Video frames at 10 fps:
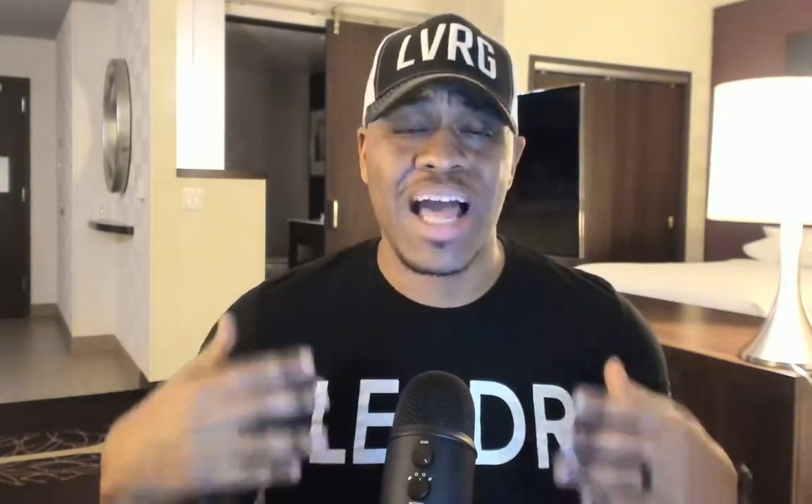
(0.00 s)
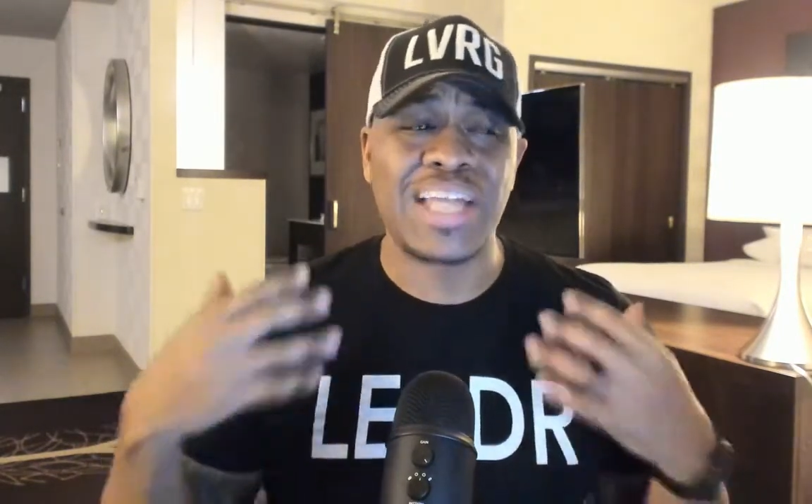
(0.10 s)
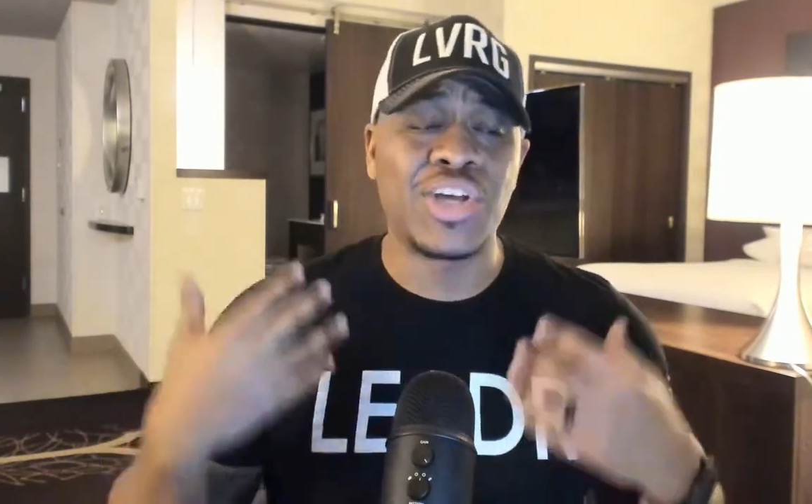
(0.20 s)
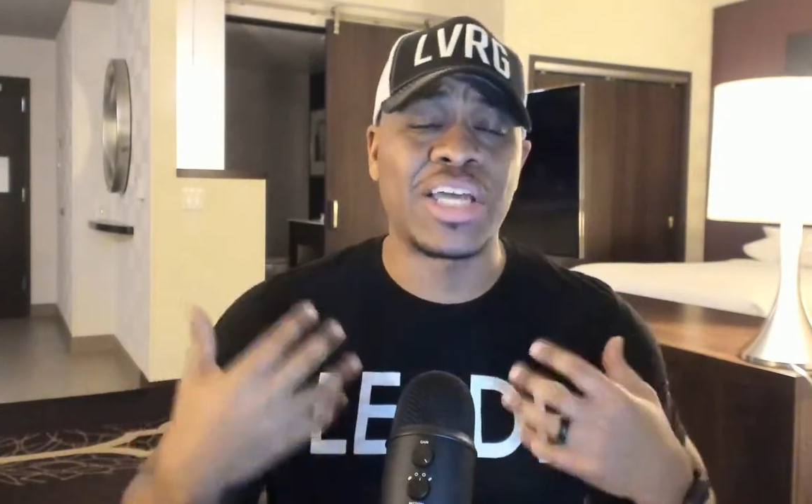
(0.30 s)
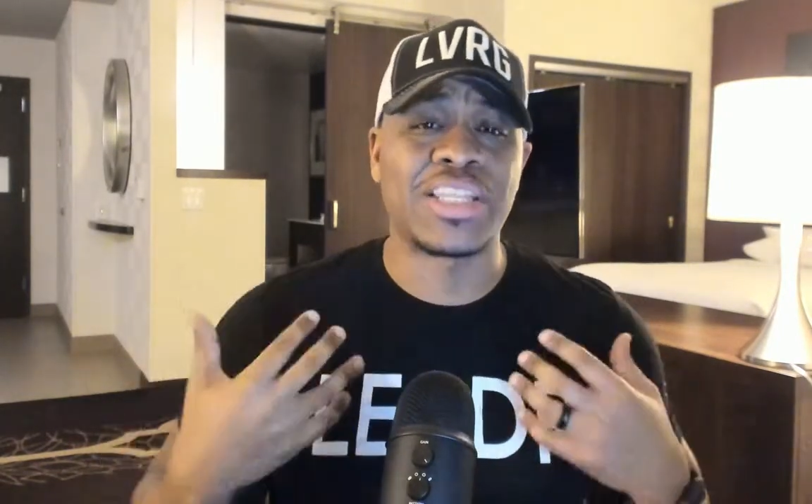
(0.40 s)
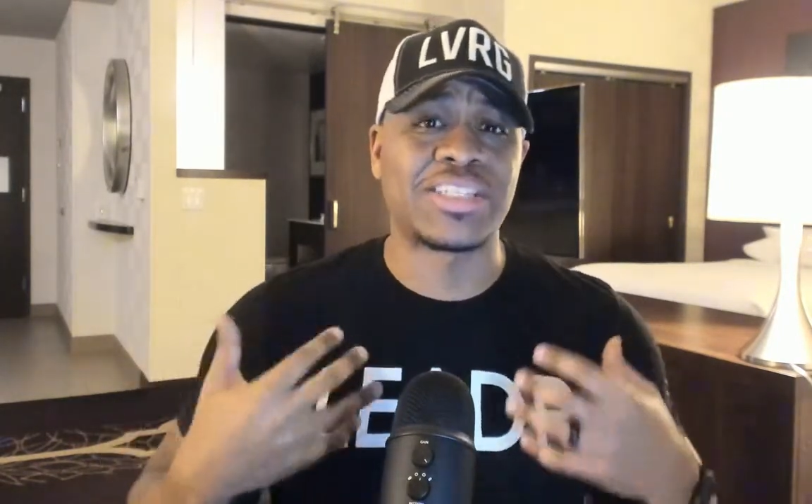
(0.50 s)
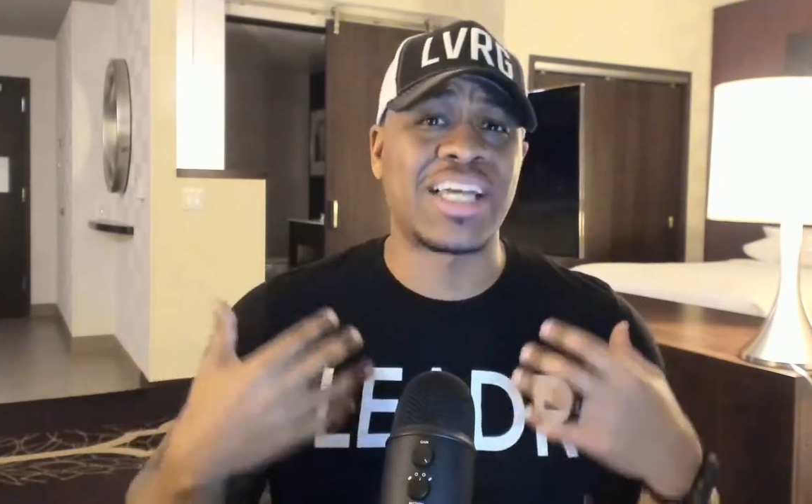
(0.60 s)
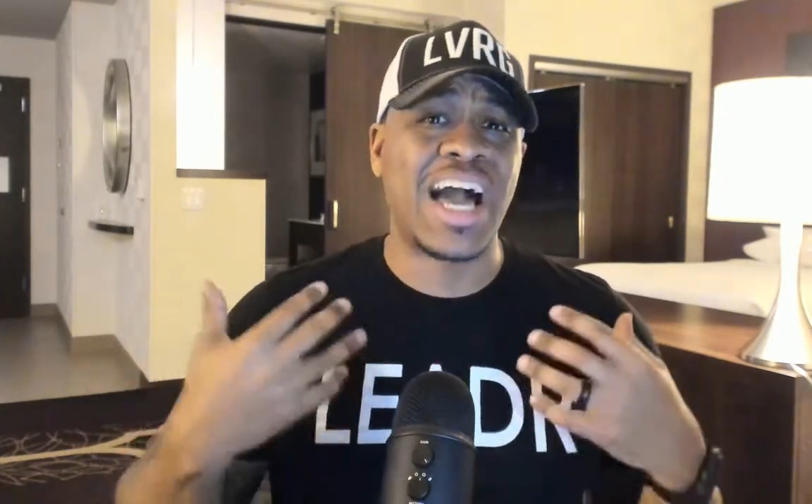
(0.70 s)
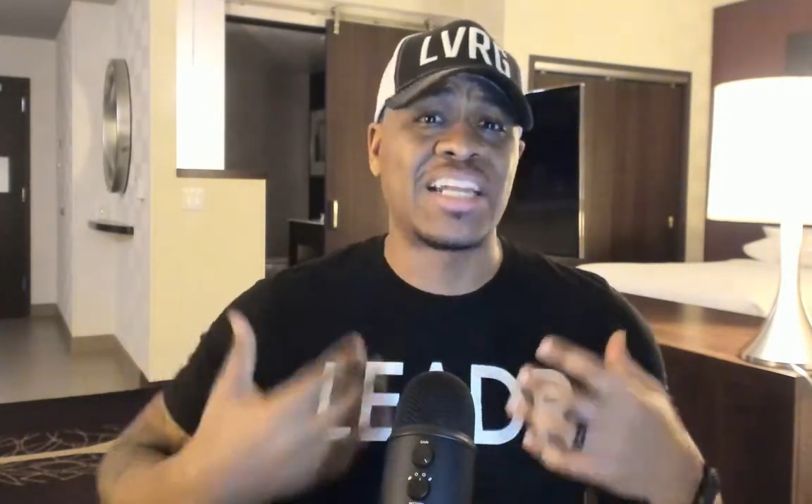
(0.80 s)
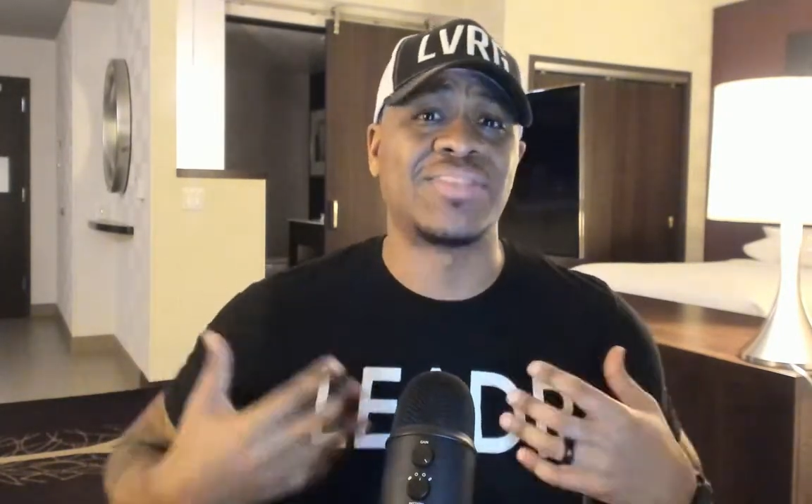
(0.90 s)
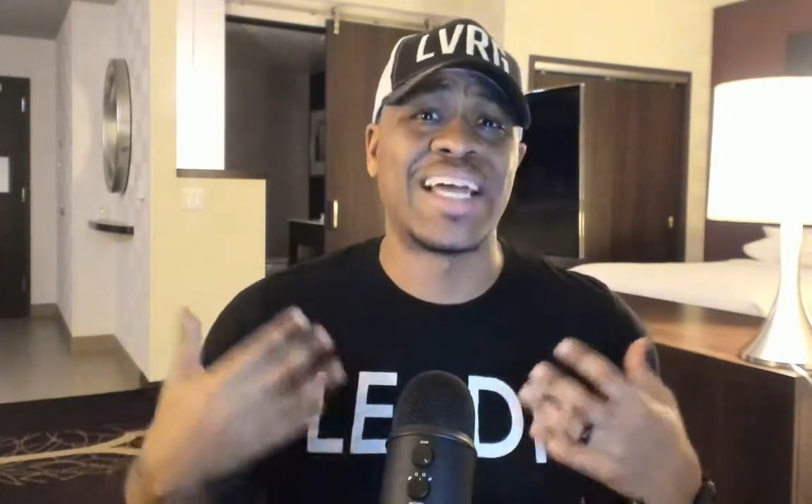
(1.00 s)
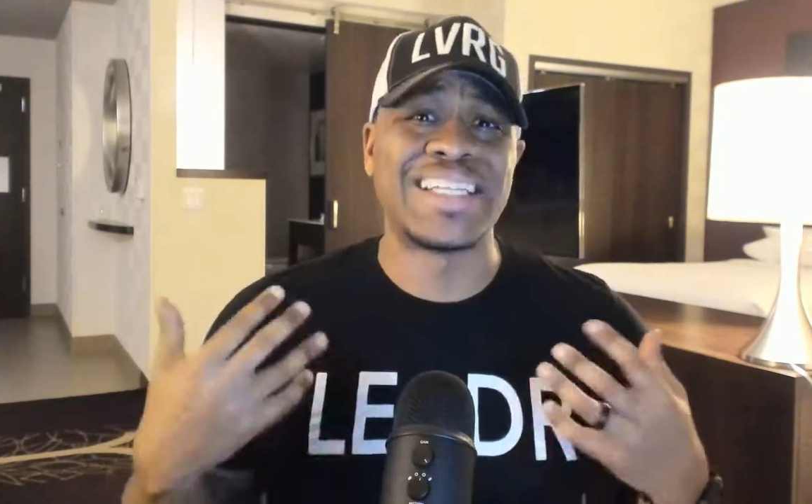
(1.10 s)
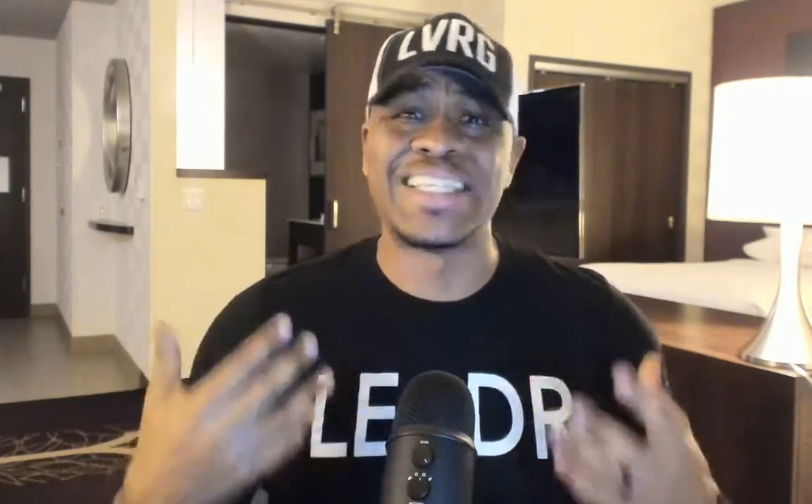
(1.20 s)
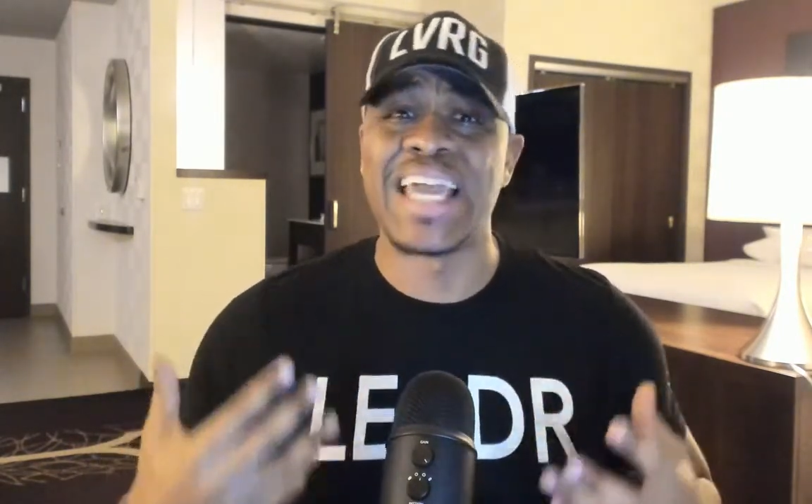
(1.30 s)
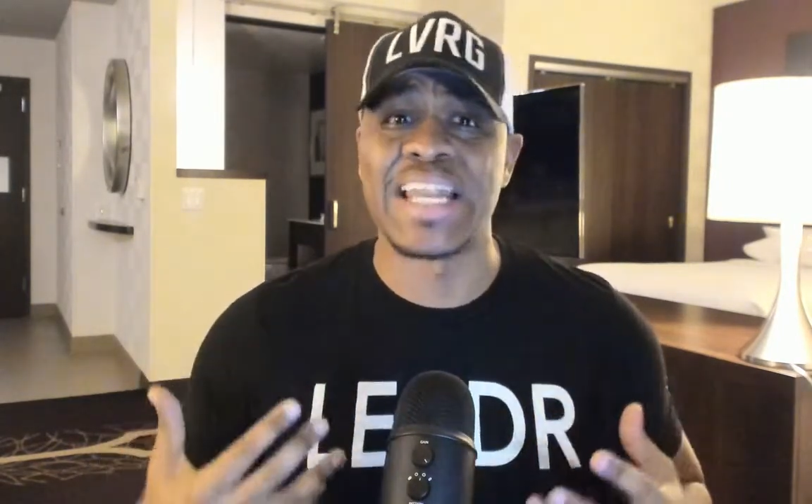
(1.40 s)
I look at this as kind of
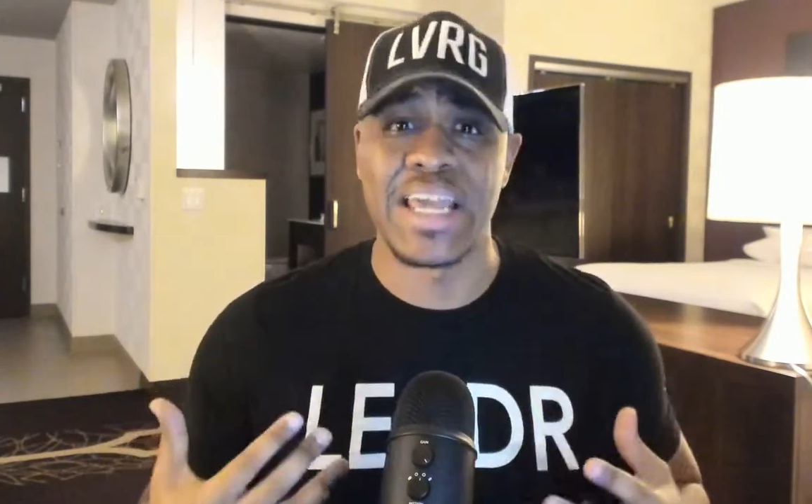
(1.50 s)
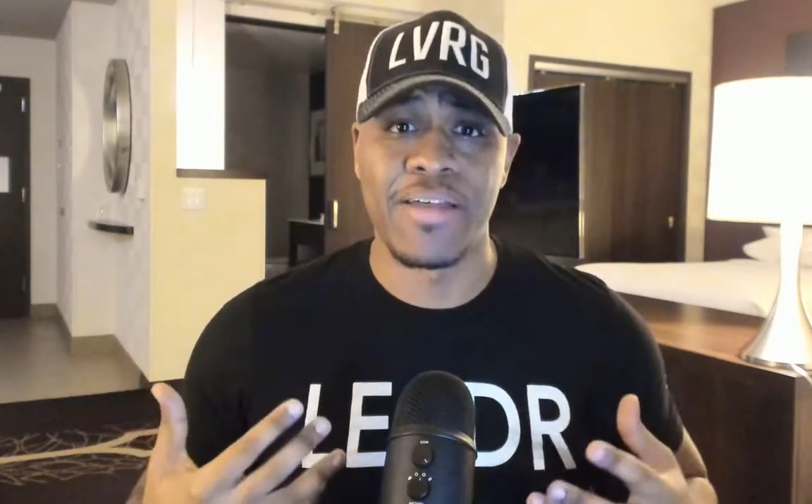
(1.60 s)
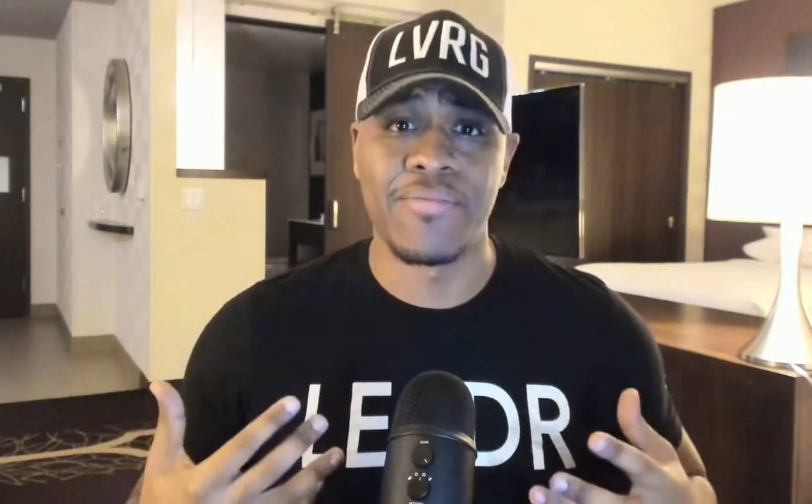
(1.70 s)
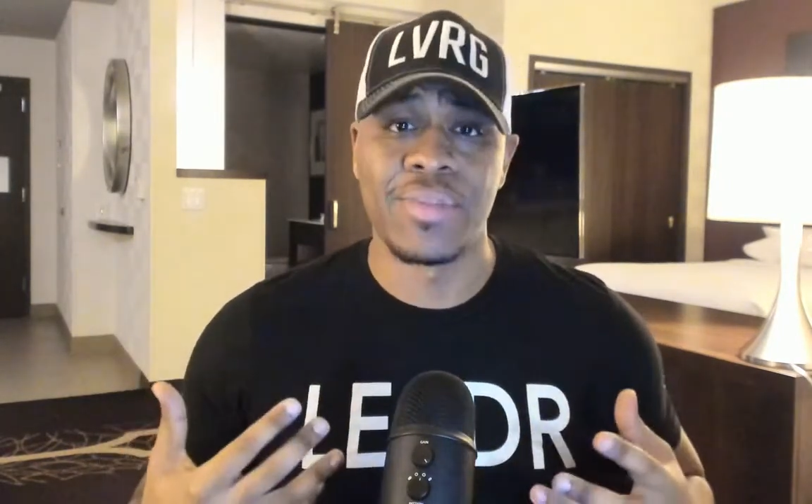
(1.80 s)
like dating.